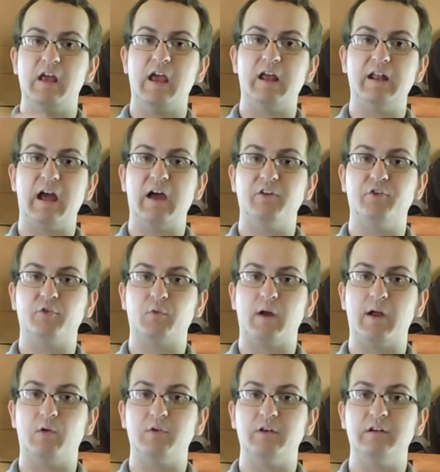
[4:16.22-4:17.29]
and ice
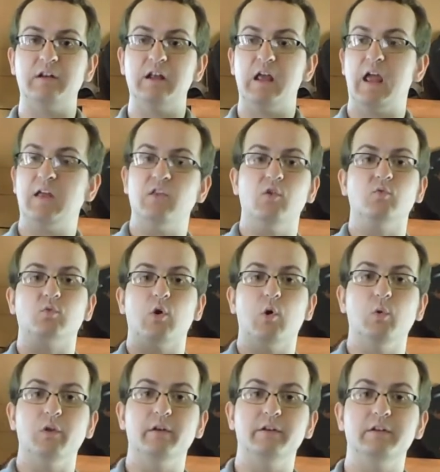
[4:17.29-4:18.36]
around it and then
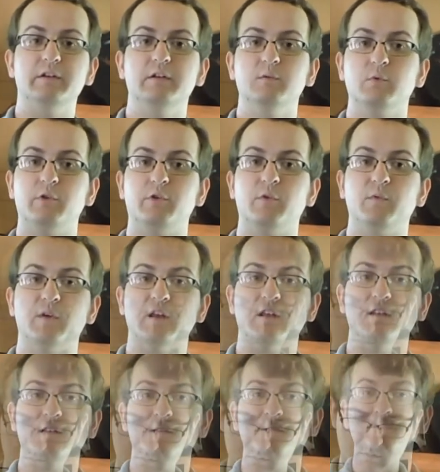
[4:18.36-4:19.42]
roll it with your feet.
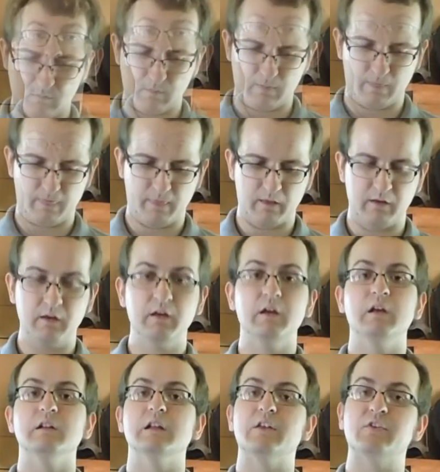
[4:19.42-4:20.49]

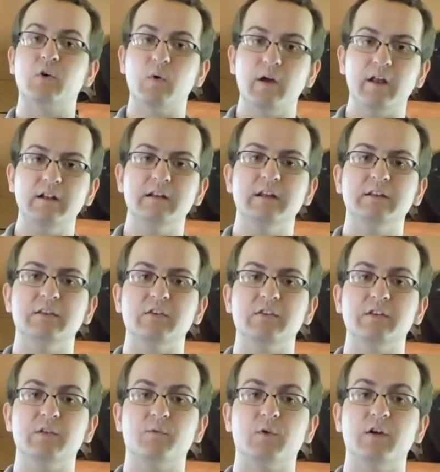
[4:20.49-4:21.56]
Let's go ahead and get this
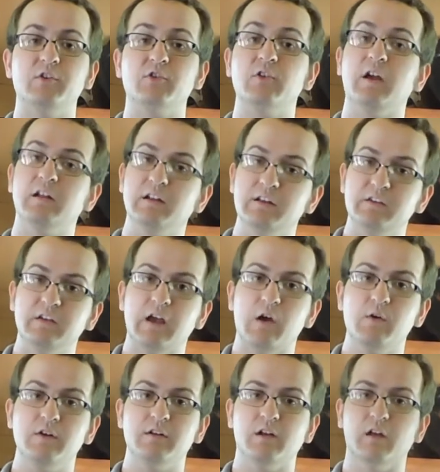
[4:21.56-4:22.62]
in the freezer and let's see how
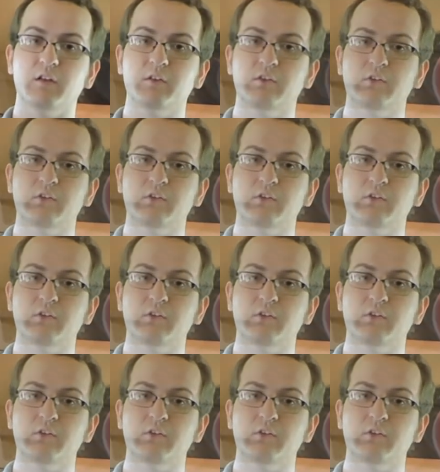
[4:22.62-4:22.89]
it does.